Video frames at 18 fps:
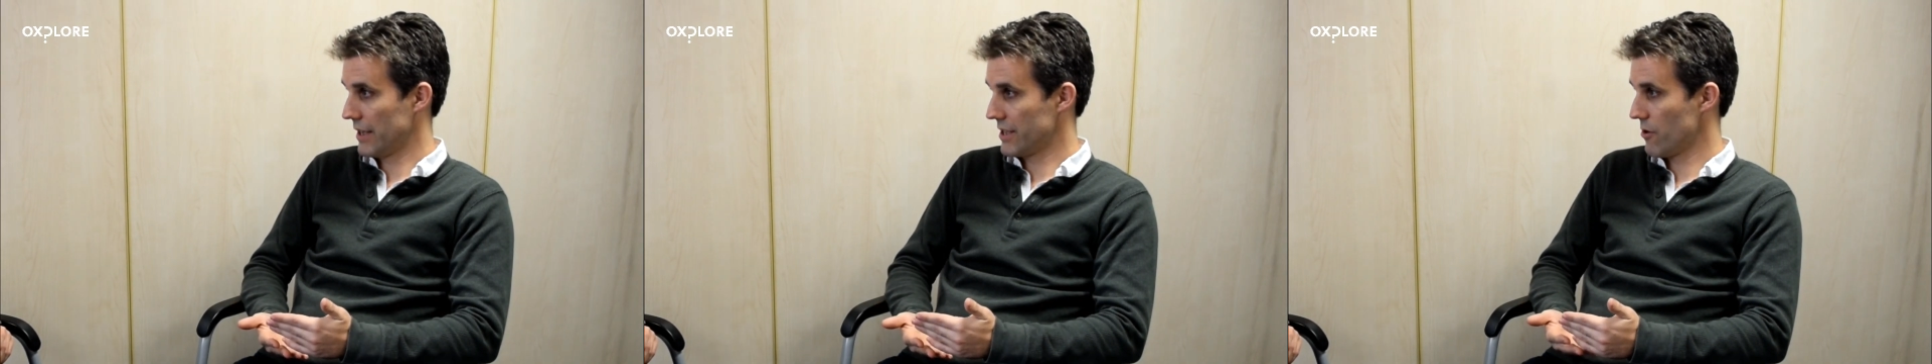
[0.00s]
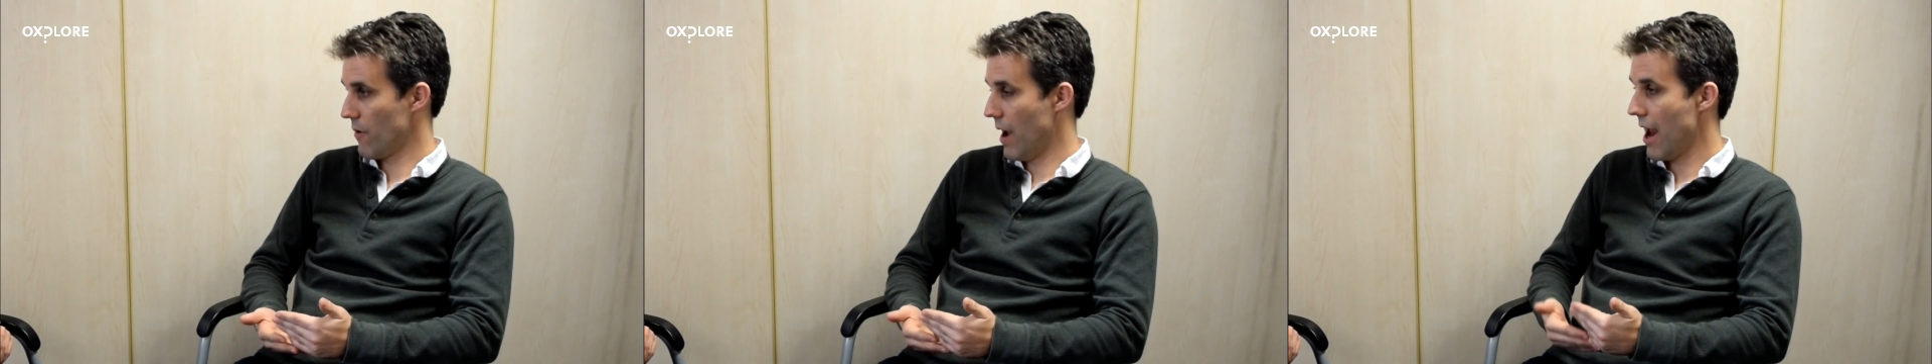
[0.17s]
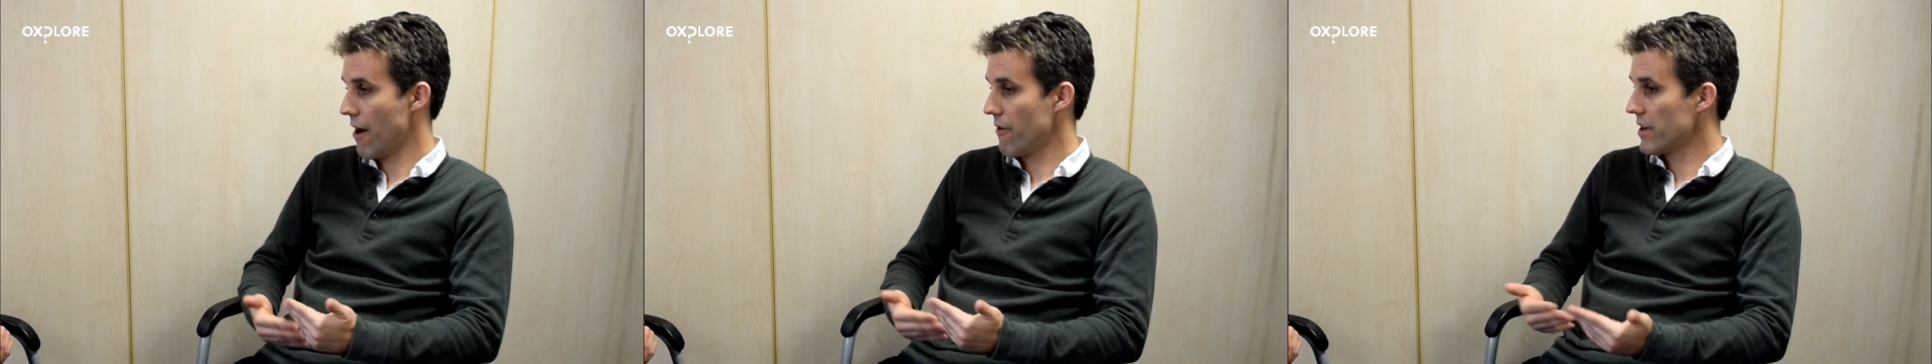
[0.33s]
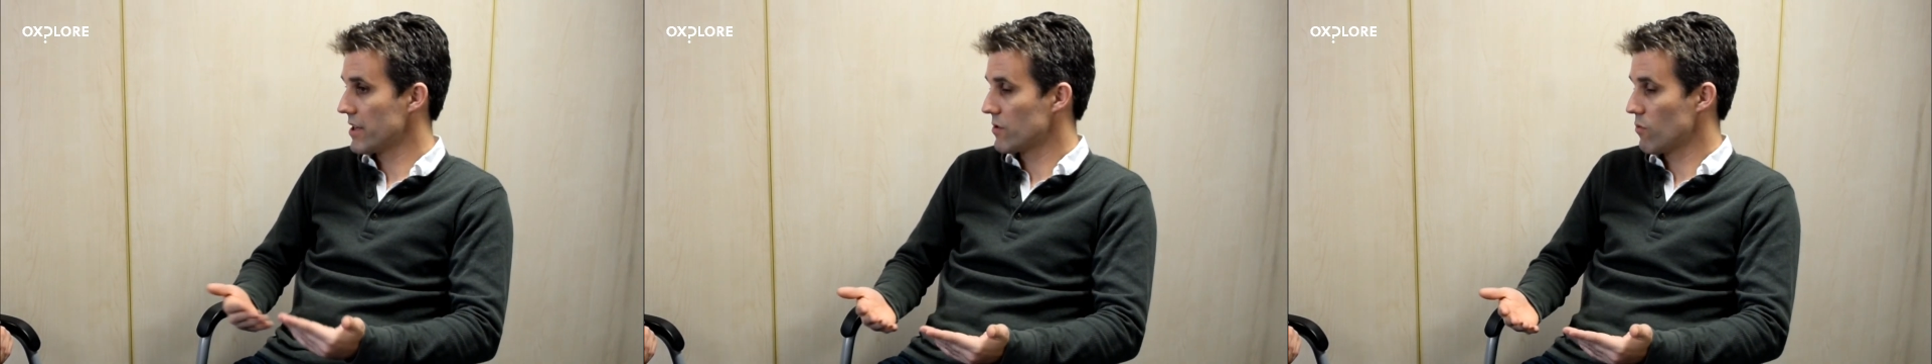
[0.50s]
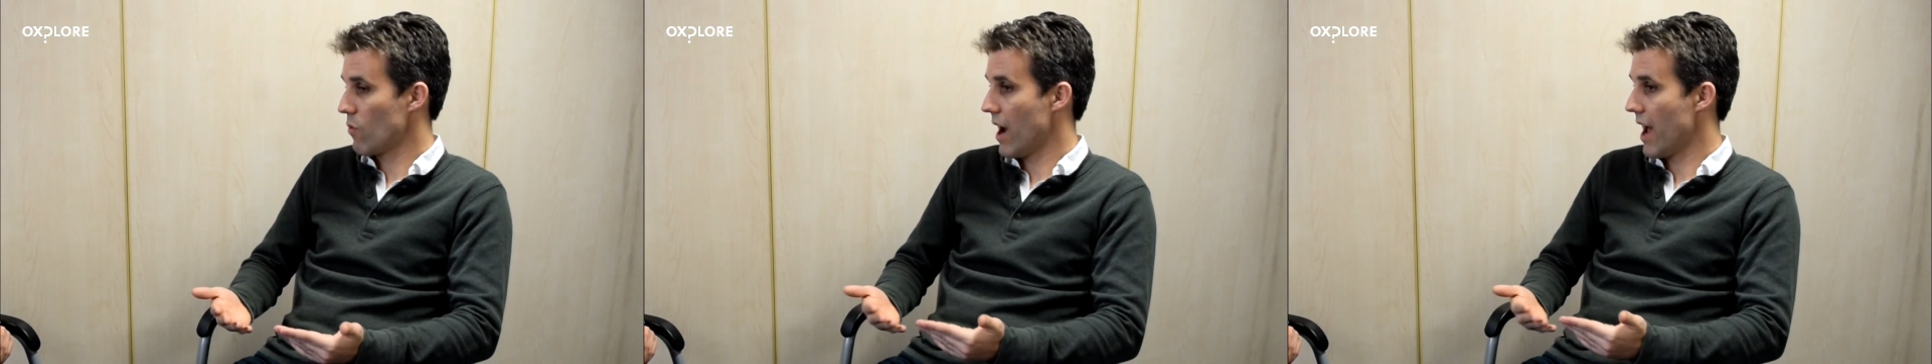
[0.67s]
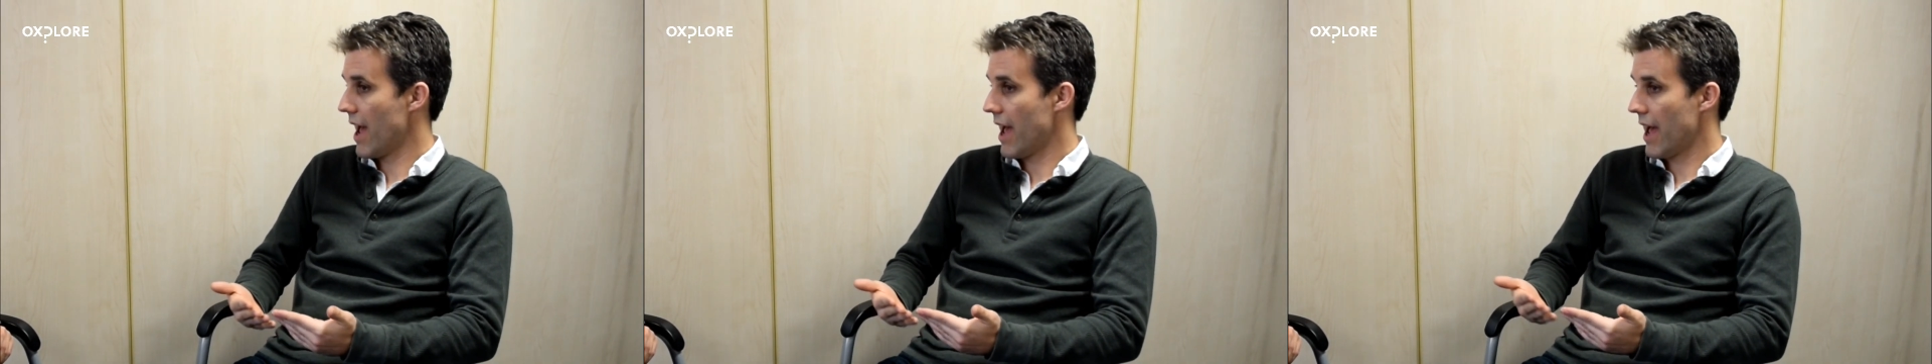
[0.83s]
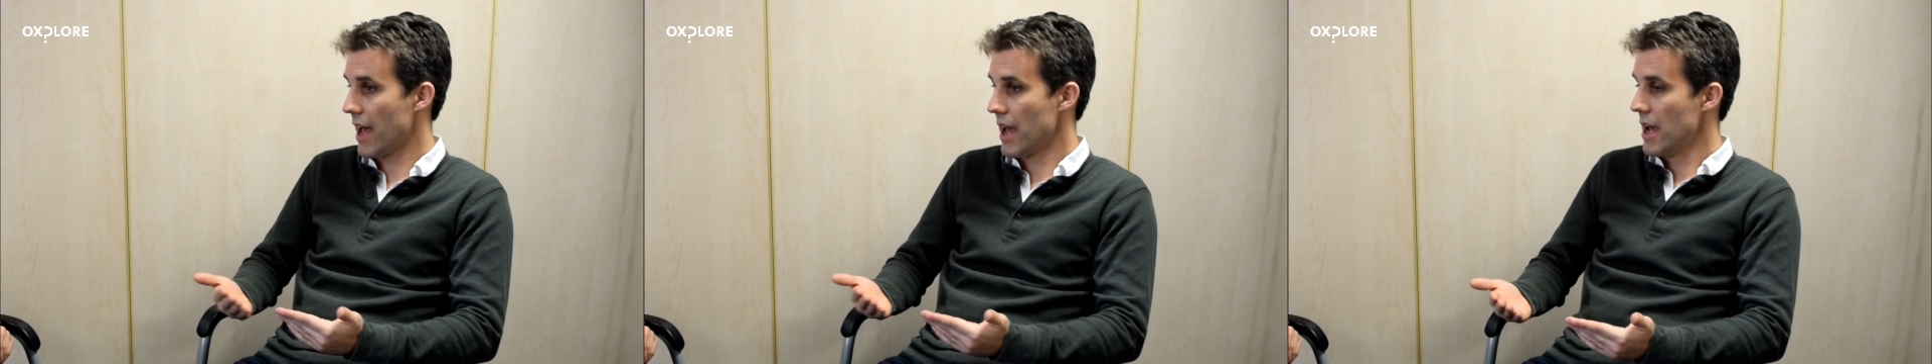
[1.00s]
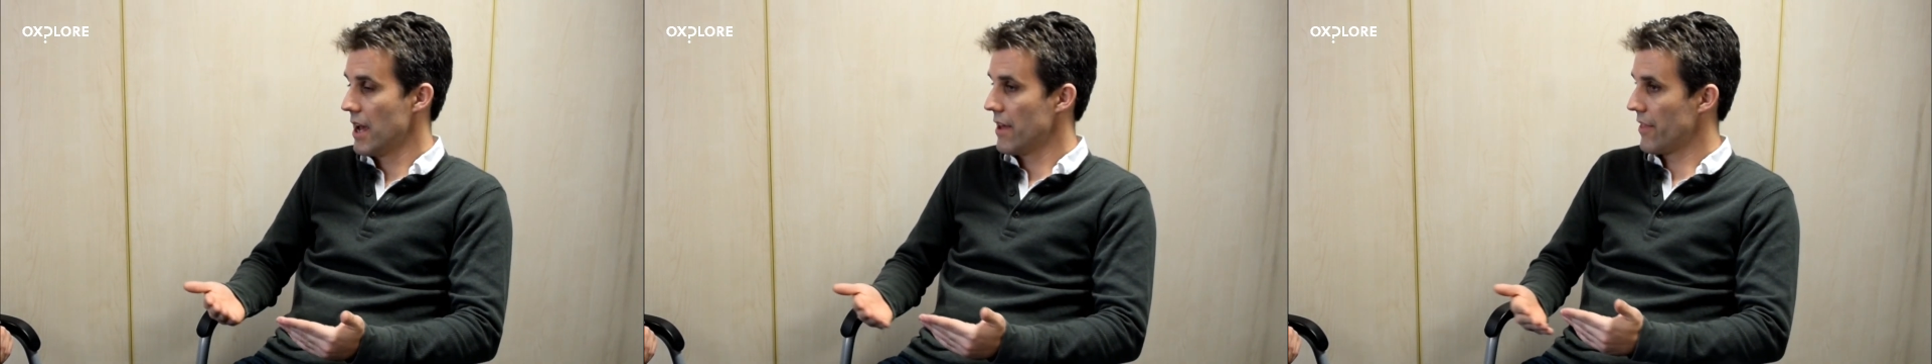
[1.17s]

So areas where